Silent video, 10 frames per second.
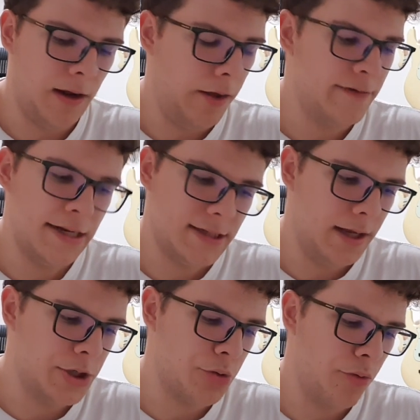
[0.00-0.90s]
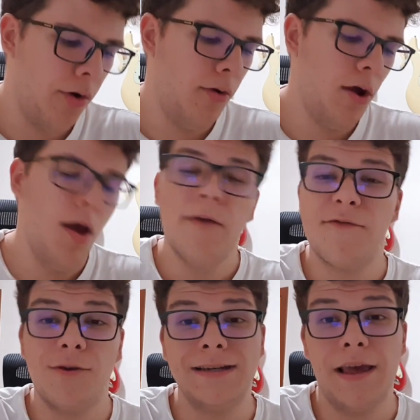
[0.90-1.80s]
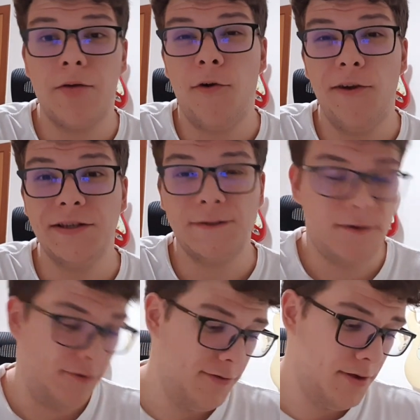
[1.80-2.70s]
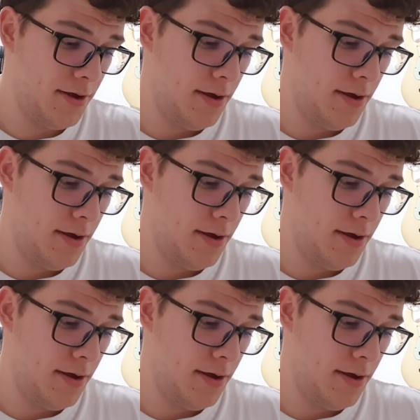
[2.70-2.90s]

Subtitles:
I love Desolation Row, of course, Like a Rolling Stone,